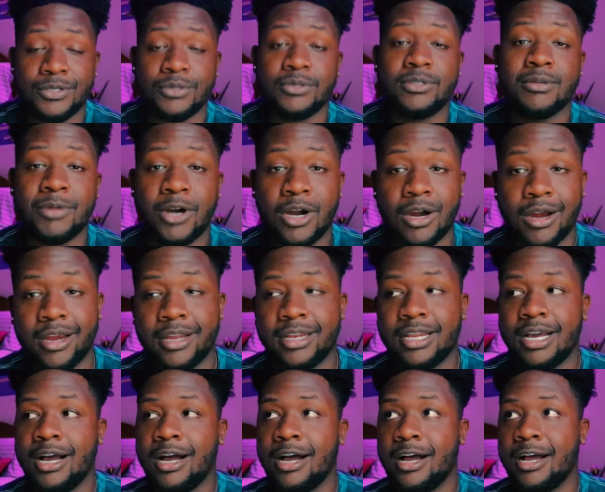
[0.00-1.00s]
Do some art.
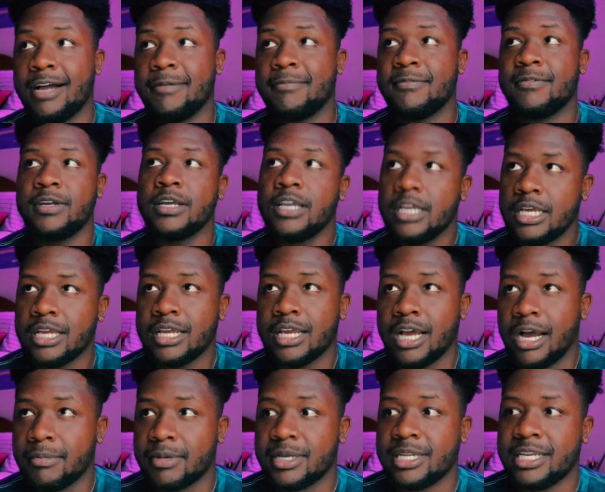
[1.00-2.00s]

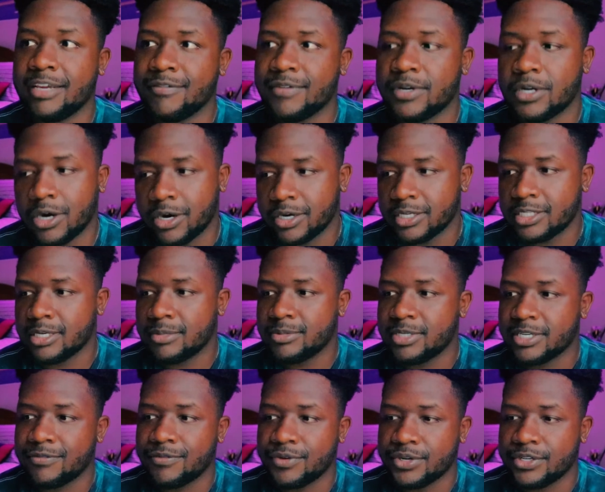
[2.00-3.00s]
I'm gonna give an art
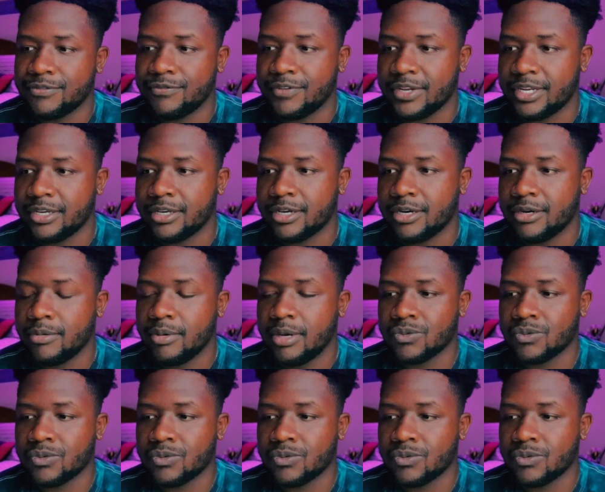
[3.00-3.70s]
subject for this video.